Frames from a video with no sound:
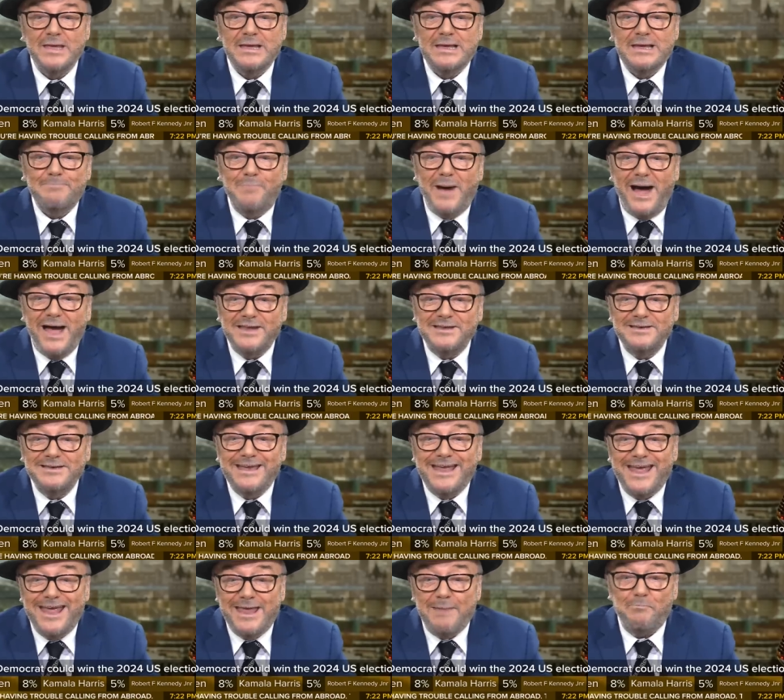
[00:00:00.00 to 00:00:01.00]
Biden,
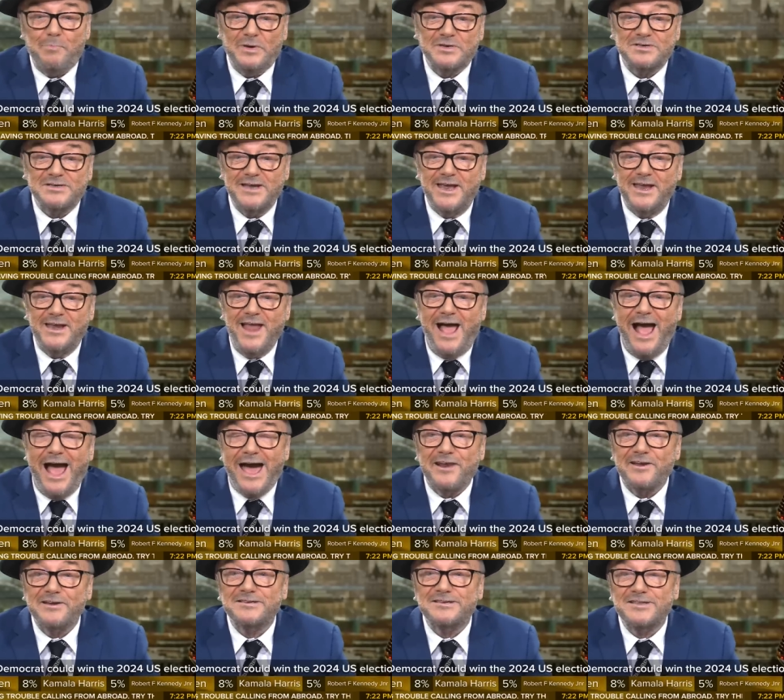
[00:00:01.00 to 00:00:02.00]
8%.
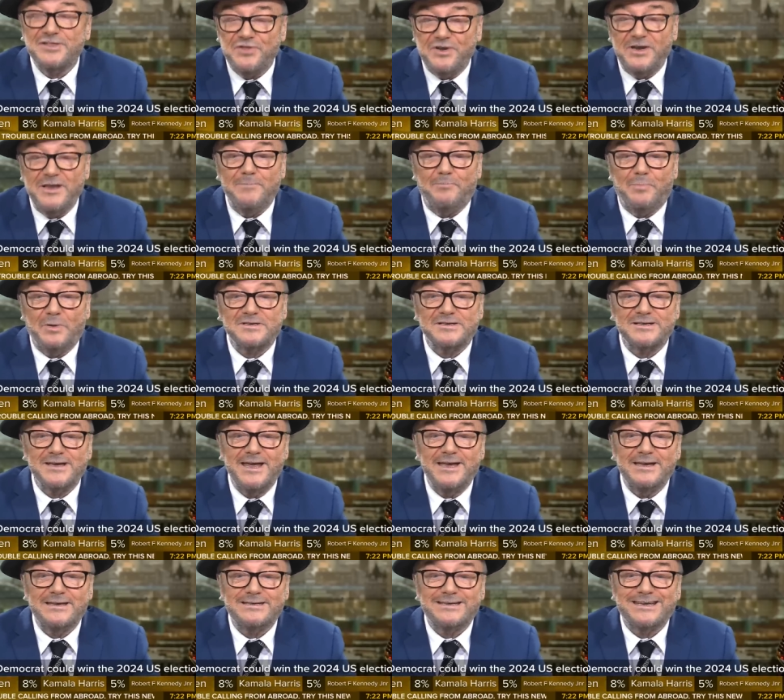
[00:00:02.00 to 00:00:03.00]
Harris,
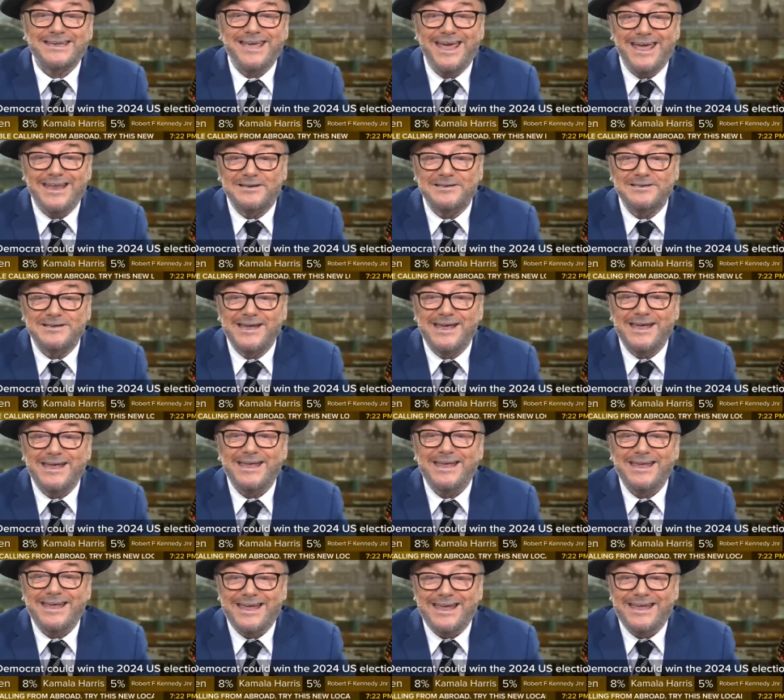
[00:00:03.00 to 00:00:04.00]
3%.
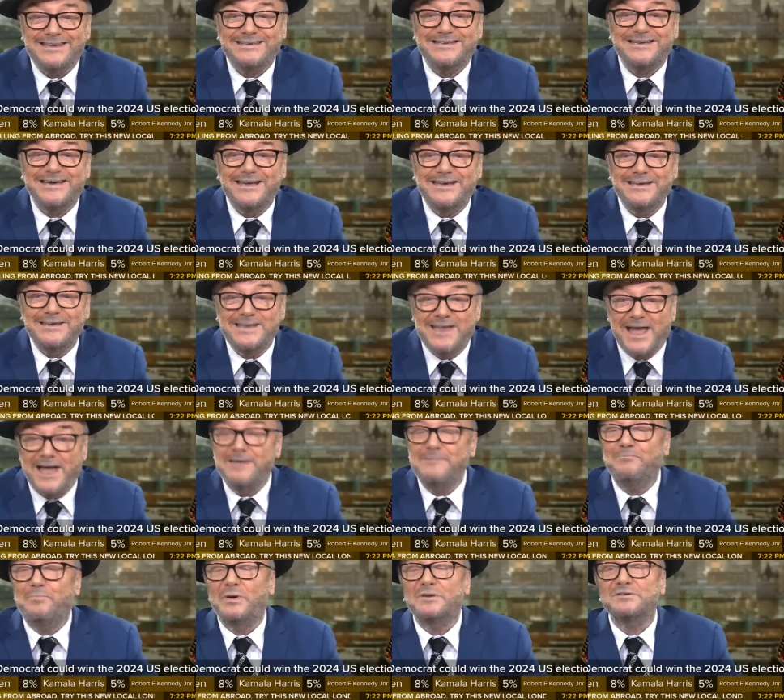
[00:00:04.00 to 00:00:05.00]
Kennedy,
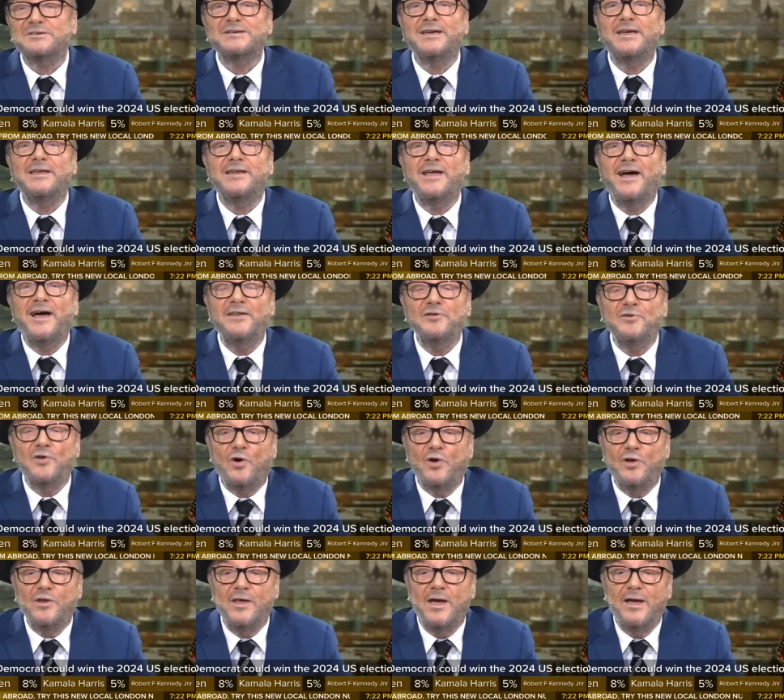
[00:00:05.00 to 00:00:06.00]
89%.
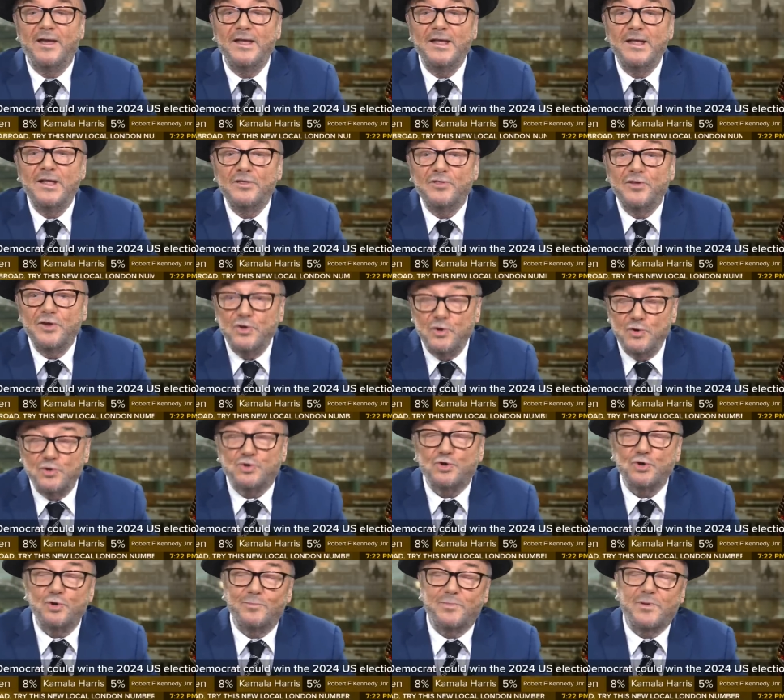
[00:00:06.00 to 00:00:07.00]
And on the
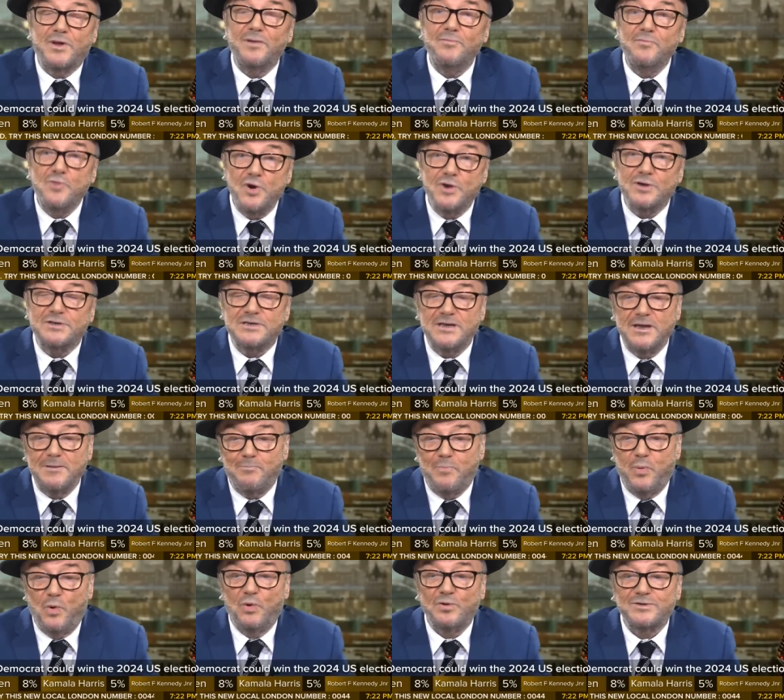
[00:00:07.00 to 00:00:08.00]
YouTube
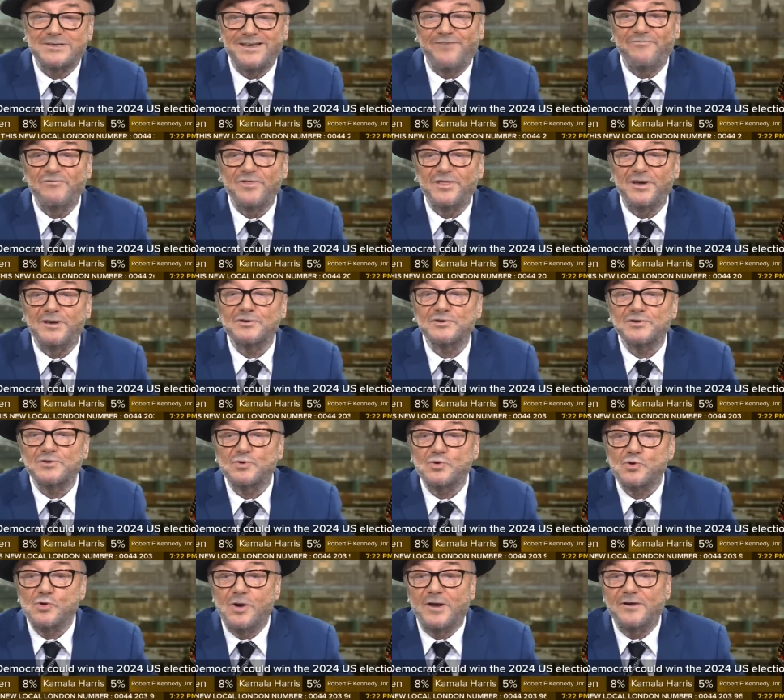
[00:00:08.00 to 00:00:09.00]
community poll,
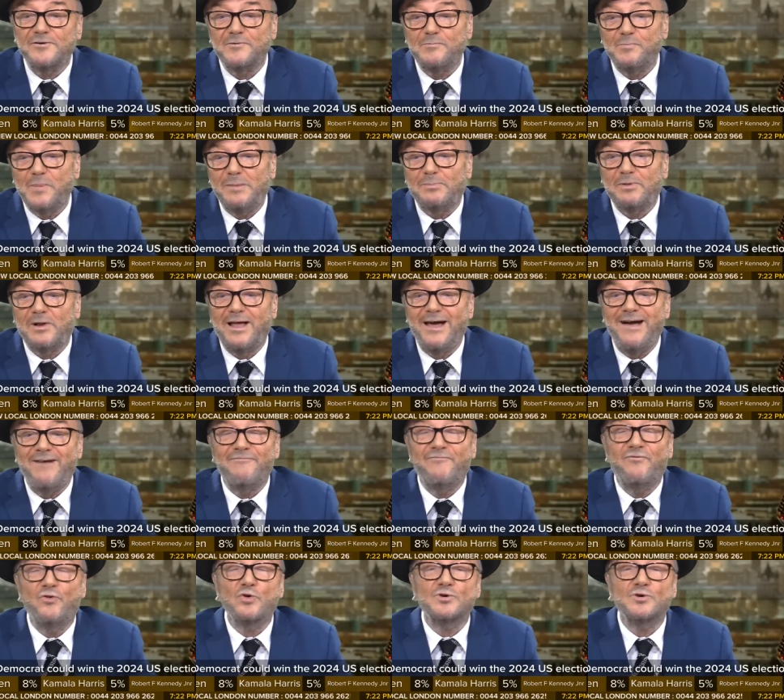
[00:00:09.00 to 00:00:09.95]
7,200 people have